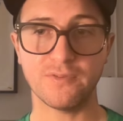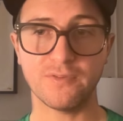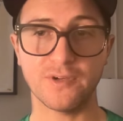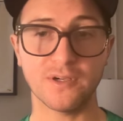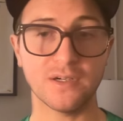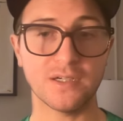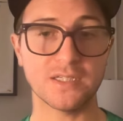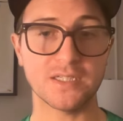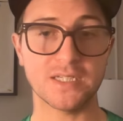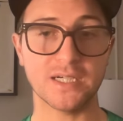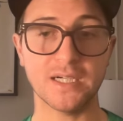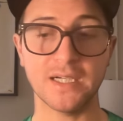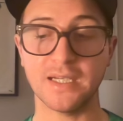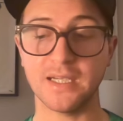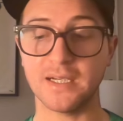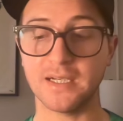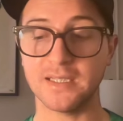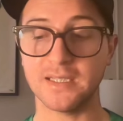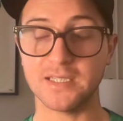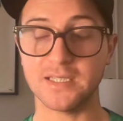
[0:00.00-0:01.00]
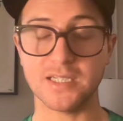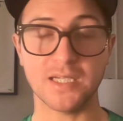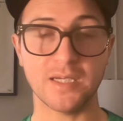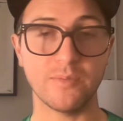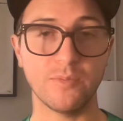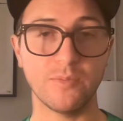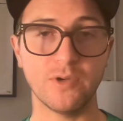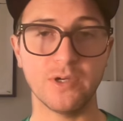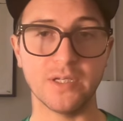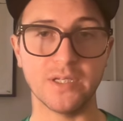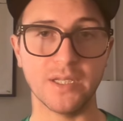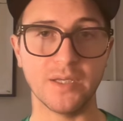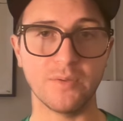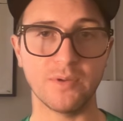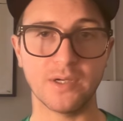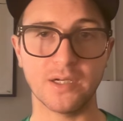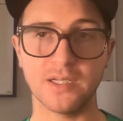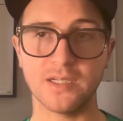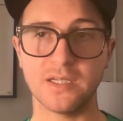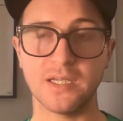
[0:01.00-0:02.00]
Farhan Zaidi got the same one.
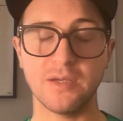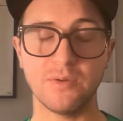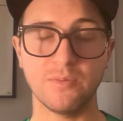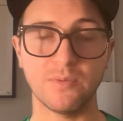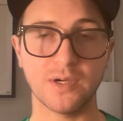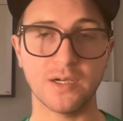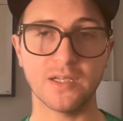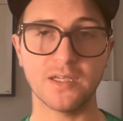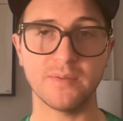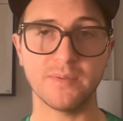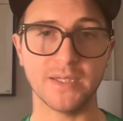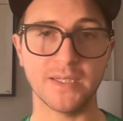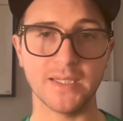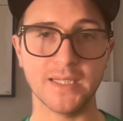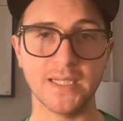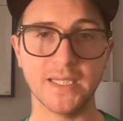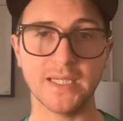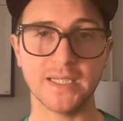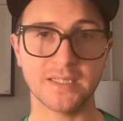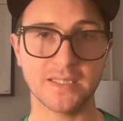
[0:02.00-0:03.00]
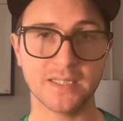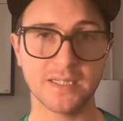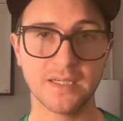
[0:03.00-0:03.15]
He wanted to be linked,